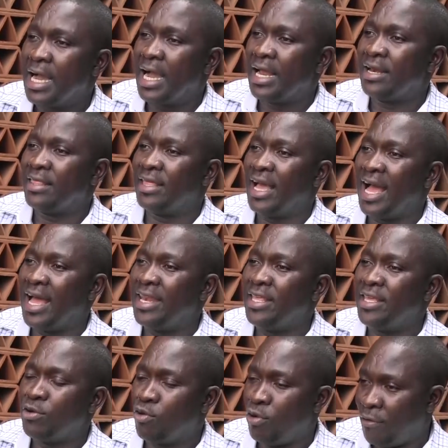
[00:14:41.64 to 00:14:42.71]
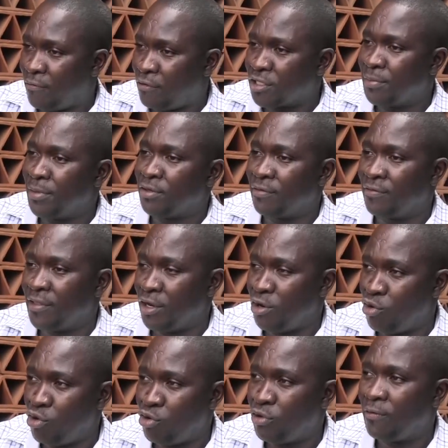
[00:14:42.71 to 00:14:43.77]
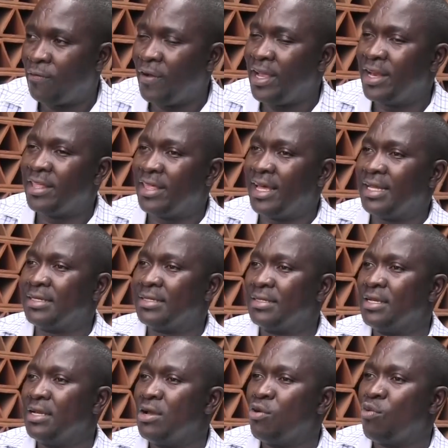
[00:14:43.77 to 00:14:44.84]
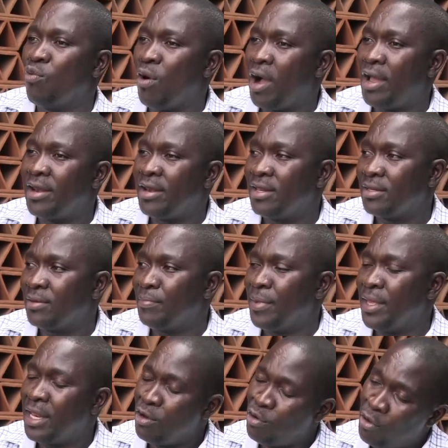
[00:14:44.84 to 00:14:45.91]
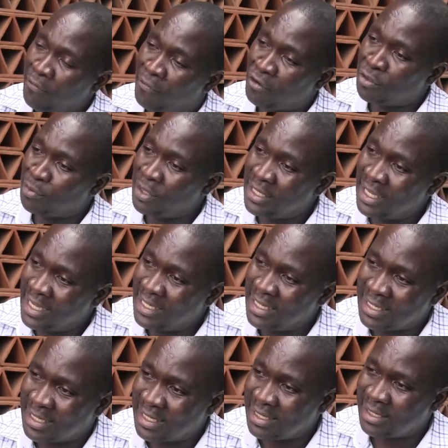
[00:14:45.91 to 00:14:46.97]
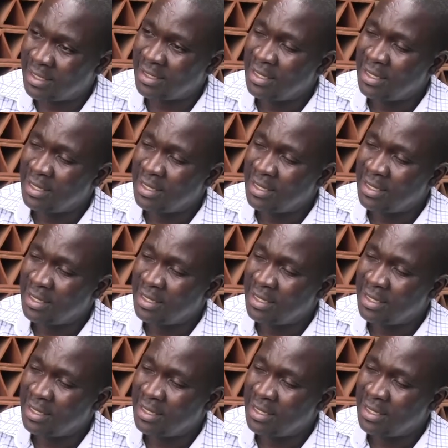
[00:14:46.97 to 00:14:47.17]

and the unequal enforcement of the law. You find that, one, many law enforcement agencies